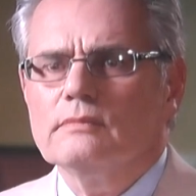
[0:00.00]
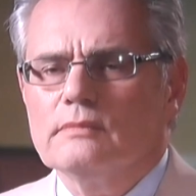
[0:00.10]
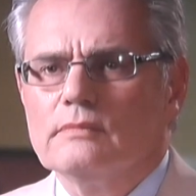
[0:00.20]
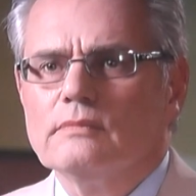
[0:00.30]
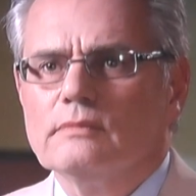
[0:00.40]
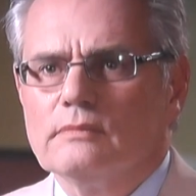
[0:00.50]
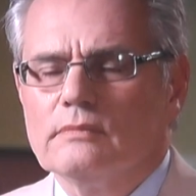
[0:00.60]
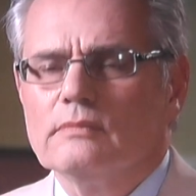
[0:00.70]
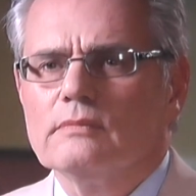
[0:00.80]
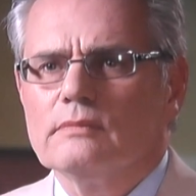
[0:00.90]
I
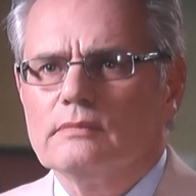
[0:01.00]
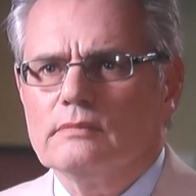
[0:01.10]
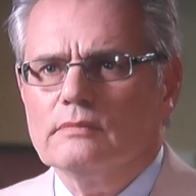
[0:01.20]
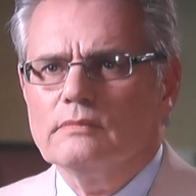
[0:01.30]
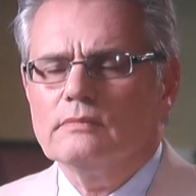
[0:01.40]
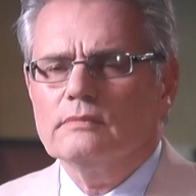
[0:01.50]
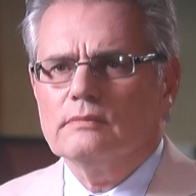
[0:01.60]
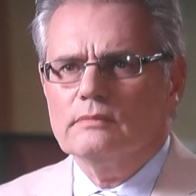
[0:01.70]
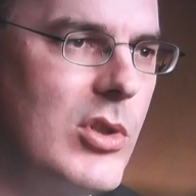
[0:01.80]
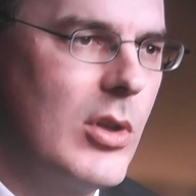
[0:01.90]
always viewed
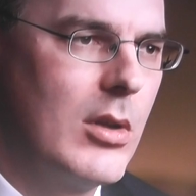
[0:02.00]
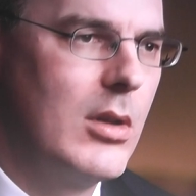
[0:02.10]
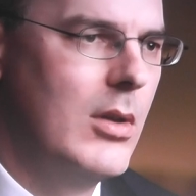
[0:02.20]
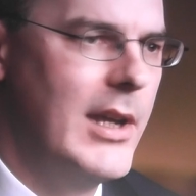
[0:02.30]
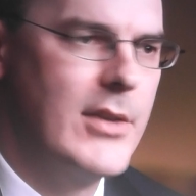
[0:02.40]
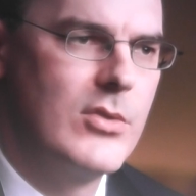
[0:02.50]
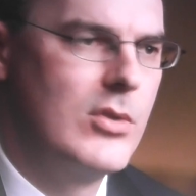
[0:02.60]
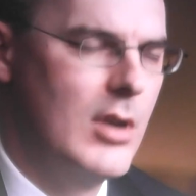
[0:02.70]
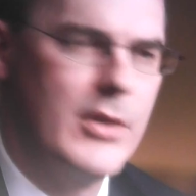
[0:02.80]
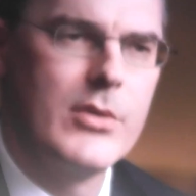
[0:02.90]
Paterno as
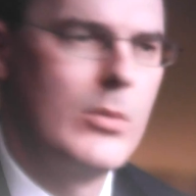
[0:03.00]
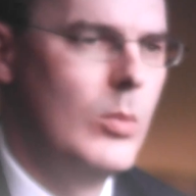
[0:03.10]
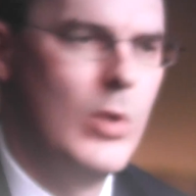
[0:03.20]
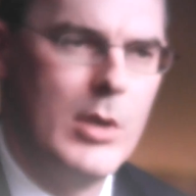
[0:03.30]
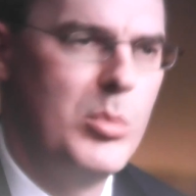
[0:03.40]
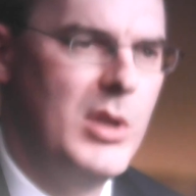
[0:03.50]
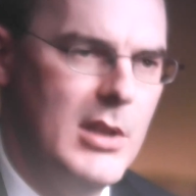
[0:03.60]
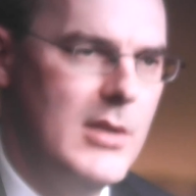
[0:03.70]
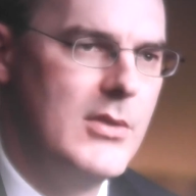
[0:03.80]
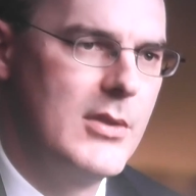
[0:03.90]
just one
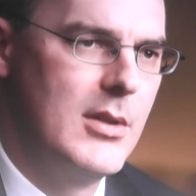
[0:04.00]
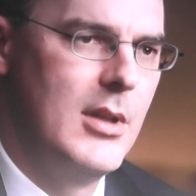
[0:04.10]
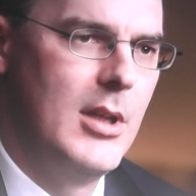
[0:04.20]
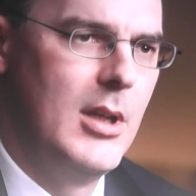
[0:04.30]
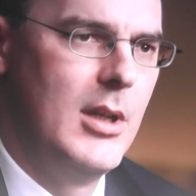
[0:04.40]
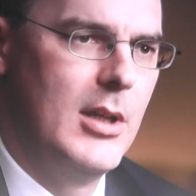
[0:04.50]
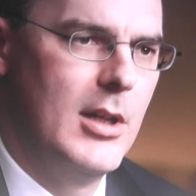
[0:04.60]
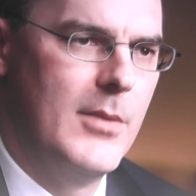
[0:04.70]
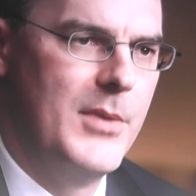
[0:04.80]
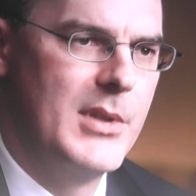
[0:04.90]
piece
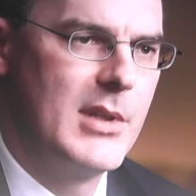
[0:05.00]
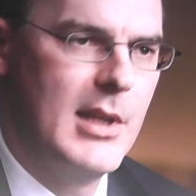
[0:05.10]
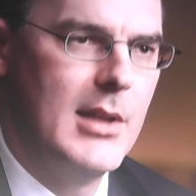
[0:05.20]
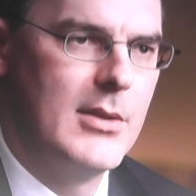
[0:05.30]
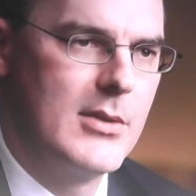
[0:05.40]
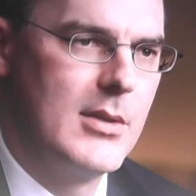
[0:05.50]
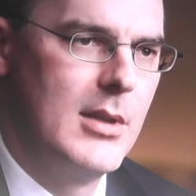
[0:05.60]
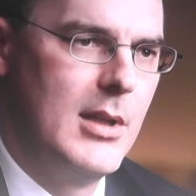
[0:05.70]
of this case,